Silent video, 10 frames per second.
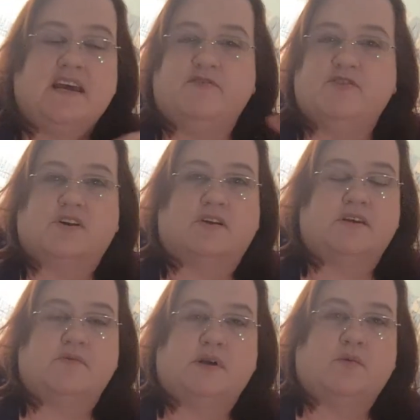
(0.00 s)
if you can
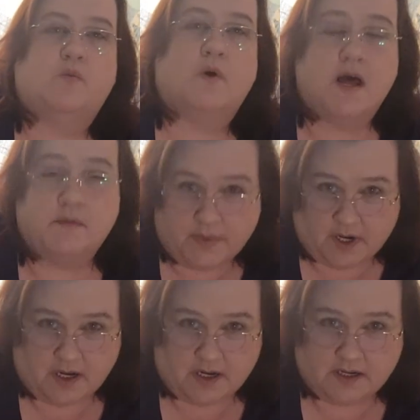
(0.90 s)
only read one
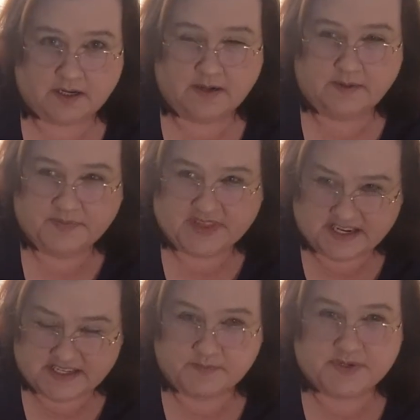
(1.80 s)
book that
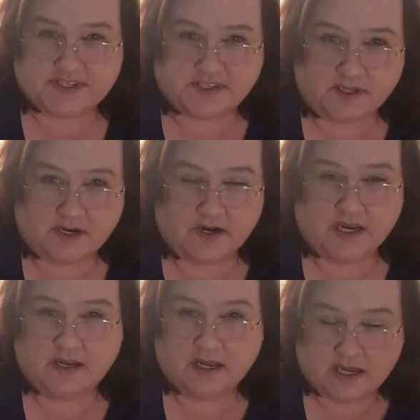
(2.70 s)
is
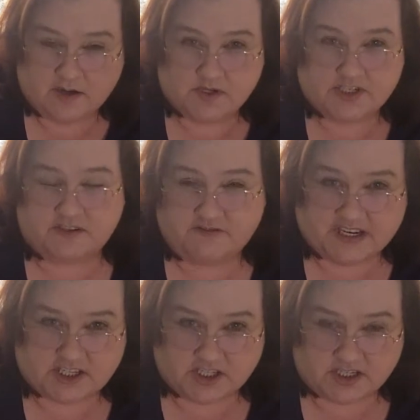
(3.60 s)
epistolary in Christian
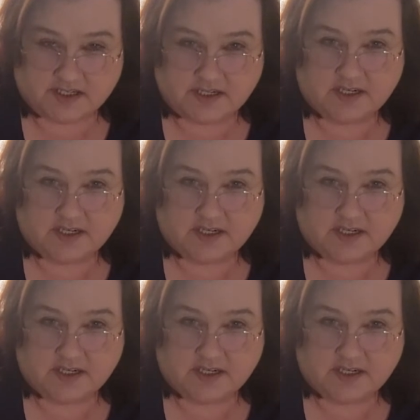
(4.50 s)
fiction,